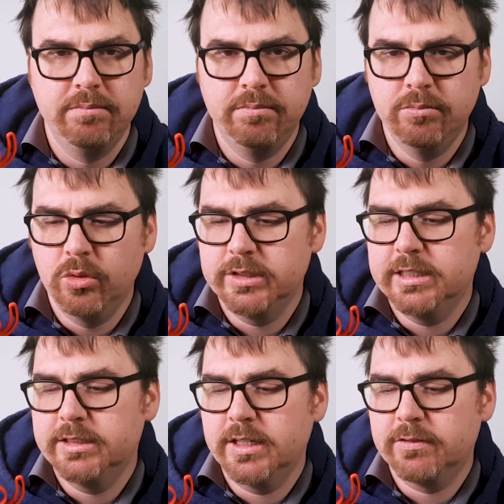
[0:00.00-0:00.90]
more
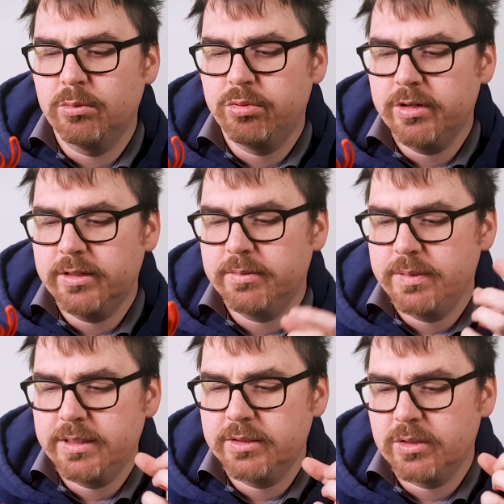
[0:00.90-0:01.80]
successful print,
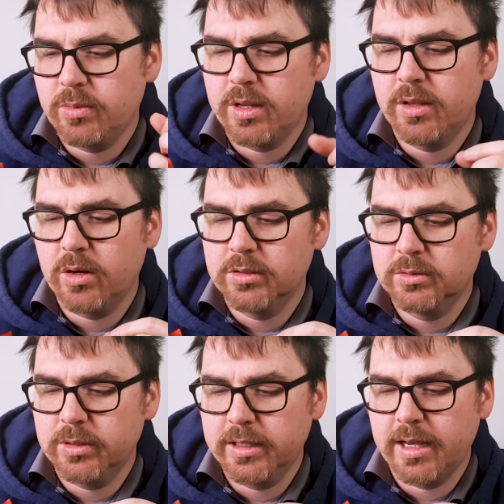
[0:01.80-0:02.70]
because the one that I was
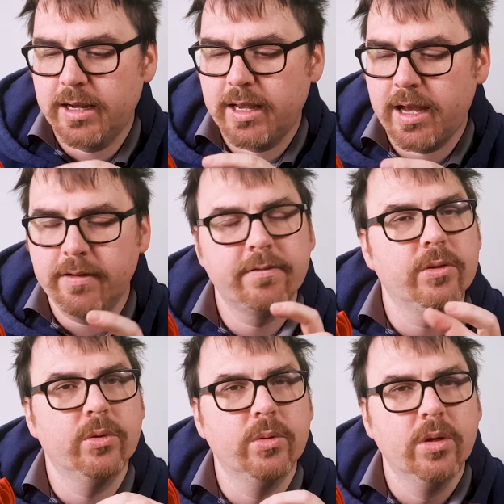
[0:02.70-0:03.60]
looking at had a
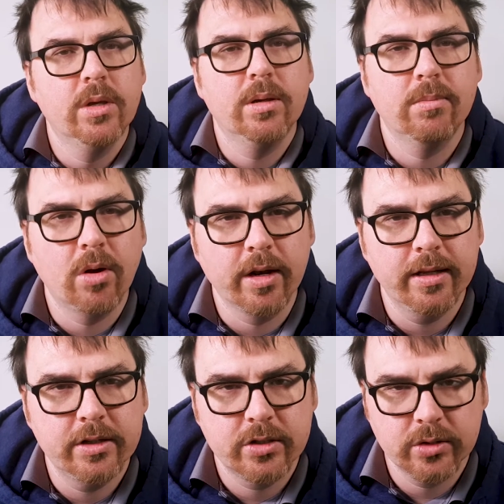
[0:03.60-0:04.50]
few minor
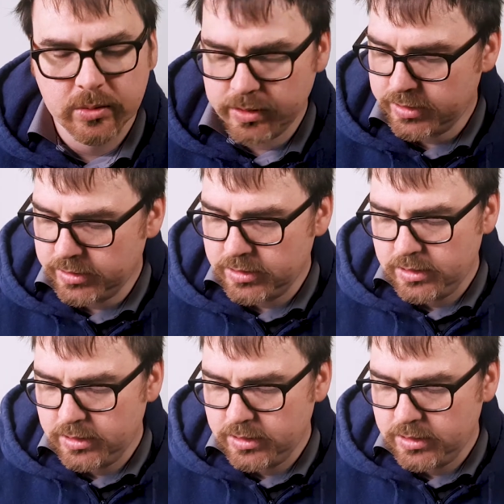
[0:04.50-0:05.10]
issues with it.